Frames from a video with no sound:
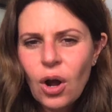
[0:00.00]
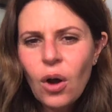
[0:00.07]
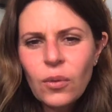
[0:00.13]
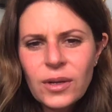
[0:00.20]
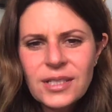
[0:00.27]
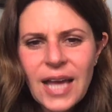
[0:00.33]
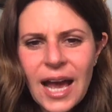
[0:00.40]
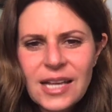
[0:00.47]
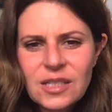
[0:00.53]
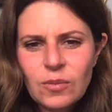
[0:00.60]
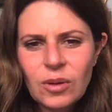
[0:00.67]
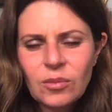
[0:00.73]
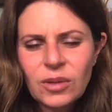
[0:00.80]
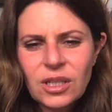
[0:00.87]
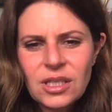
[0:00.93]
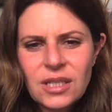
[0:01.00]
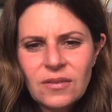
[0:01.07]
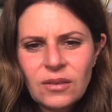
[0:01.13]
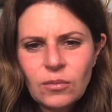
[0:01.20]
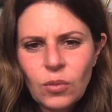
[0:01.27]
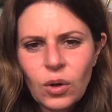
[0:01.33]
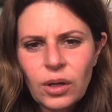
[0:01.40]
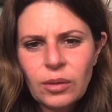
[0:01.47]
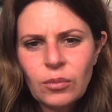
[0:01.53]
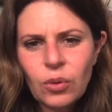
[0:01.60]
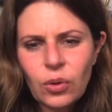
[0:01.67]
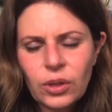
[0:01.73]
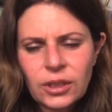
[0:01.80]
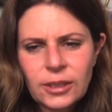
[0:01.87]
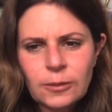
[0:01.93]
always has been, but it's even more
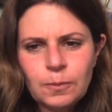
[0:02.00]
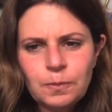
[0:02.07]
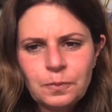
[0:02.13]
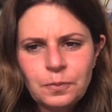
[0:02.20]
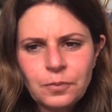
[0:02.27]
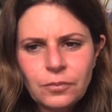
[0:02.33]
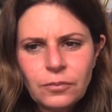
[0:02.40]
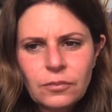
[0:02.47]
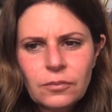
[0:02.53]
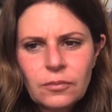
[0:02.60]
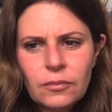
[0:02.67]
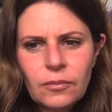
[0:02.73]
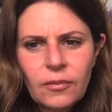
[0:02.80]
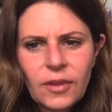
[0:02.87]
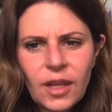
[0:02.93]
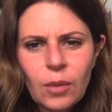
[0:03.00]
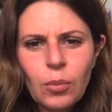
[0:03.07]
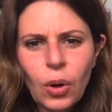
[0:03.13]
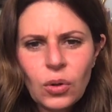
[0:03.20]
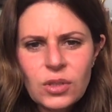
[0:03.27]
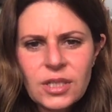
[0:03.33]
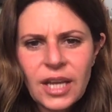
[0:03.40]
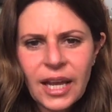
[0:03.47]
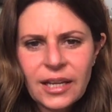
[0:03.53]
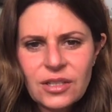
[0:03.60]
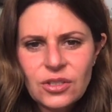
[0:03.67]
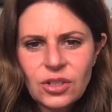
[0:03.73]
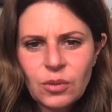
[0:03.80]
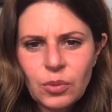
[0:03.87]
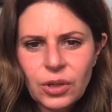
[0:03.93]
important post
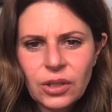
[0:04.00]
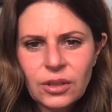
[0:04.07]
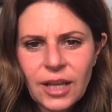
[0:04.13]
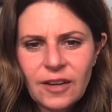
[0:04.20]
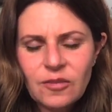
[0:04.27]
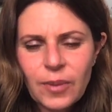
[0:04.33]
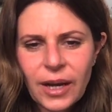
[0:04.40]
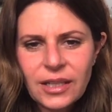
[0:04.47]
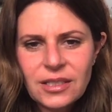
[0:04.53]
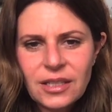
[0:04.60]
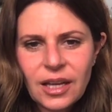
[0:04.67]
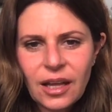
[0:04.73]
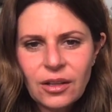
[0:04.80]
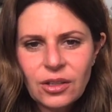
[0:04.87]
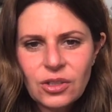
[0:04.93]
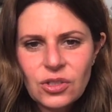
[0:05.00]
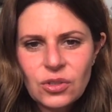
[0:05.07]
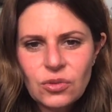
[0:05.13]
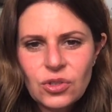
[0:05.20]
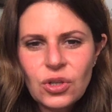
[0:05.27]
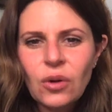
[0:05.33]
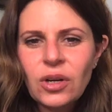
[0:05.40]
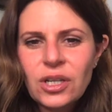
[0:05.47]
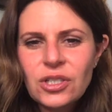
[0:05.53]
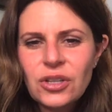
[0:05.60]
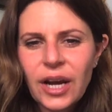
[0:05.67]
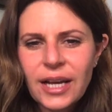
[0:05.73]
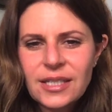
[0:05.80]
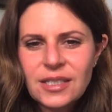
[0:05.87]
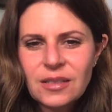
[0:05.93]
cancer to put your life back together. So don't
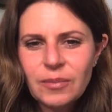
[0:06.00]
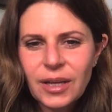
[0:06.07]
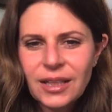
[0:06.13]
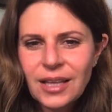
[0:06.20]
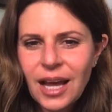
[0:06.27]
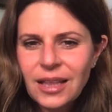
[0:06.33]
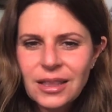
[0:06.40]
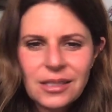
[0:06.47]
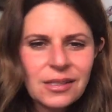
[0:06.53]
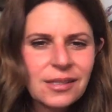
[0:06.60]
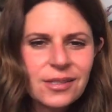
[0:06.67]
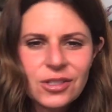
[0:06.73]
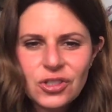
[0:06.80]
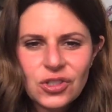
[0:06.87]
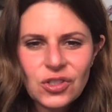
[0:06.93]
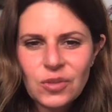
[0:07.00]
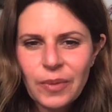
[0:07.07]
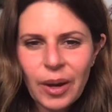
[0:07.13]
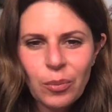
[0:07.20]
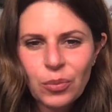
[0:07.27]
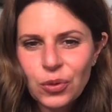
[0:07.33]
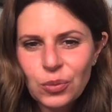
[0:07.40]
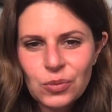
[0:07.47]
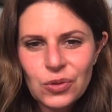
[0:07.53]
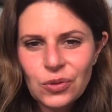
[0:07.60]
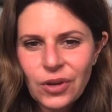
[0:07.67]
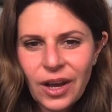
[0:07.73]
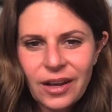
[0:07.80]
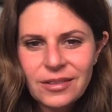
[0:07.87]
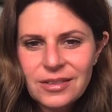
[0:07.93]
underestimate that. This isn't just about boobs, you
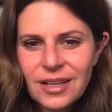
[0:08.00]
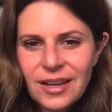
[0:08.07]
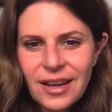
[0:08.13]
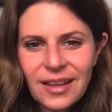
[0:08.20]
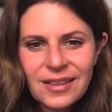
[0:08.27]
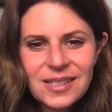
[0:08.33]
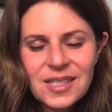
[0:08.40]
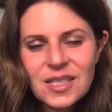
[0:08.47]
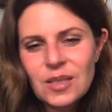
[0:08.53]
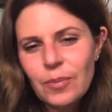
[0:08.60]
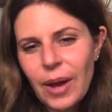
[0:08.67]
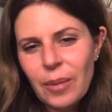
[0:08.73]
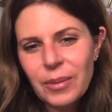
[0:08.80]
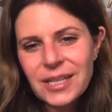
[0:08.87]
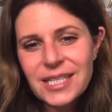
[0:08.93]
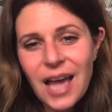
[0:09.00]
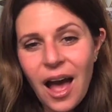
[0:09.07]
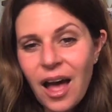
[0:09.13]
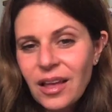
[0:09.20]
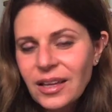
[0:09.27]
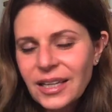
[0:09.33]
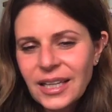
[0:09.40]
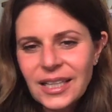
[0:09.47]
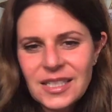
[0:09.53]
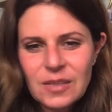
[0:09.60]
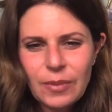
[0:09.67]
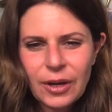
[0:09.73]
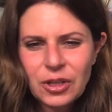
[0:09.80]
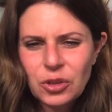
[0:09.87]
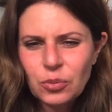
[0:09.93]
guys. This is about mentality, it's
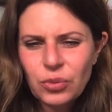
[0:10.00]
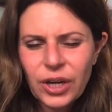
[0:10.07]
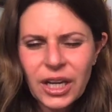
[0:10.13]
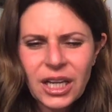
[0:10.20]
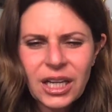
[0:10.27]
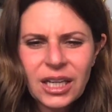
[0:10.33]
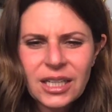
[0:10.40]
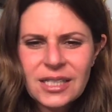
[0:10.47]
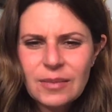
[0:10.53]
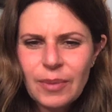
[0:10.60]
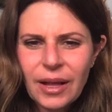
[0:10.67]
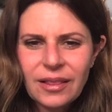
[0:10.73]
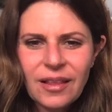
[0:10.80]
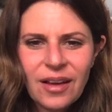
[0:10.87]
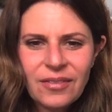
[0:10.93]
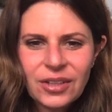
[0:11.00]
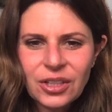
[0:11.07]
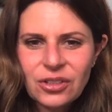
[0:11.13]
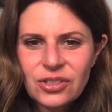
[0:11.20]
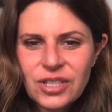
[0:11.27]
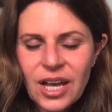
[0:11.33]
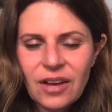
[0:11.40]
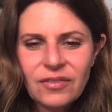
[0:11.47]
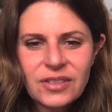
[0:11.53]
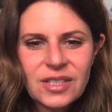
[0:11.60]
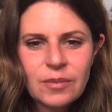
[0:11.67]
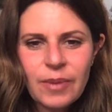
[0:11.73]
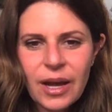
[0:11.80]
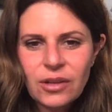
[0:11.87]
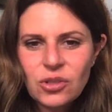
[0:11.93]
about your brain, it's about loving yourself, it's
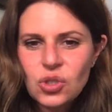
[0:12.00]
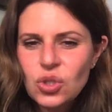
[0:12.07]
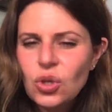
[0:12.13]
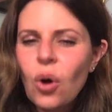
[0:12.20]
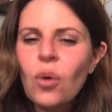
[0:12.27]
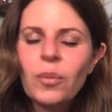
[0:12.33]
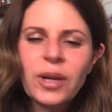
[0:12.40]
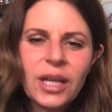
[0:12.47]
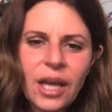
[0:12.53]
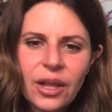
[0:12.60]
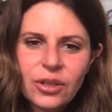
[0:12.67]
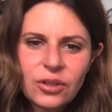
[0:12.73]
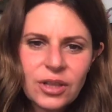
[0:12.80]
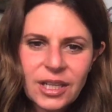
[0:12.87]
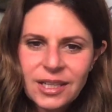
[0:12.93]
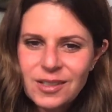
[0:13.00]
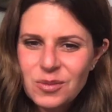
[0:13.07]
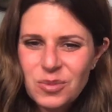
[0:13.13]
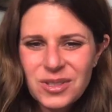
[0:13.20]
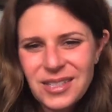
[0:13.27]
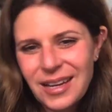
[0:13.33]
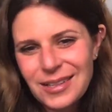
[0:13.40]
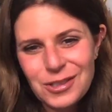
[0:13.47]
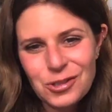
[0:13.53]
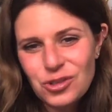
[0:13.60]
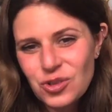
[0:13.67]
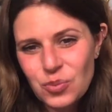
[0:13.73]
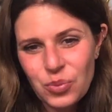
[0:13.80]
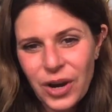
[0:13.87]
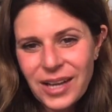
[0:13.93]
about so many other things besides
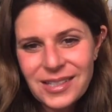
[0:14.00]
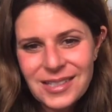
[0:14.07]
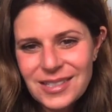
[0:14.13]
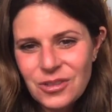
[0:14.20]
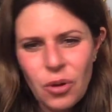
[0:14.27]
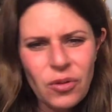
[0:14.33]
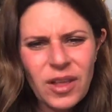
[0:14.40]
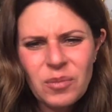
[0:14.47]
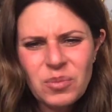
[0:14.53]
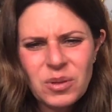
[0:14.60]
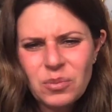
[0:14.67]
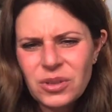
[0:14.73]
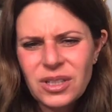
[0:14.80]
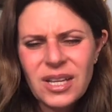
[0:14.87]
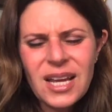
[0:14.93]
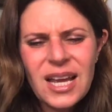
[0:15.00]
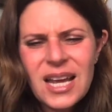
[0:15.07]
just breasts. Don't let people